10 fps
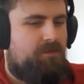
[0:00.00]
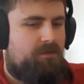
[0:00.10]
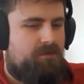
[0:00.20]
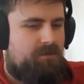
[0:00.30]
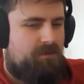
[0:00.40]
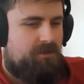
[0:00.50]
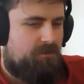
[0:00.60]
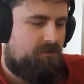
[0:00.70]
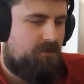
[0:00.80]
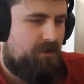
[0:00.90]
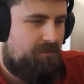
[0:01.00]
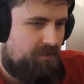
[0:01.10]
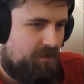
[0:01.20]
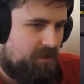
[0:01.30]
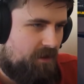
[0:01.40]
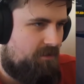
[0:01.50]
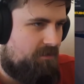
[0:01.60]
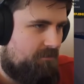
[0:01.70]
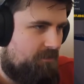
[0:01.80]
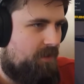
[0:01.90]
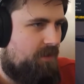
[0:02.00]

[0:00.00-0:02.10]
one's not even a gun, but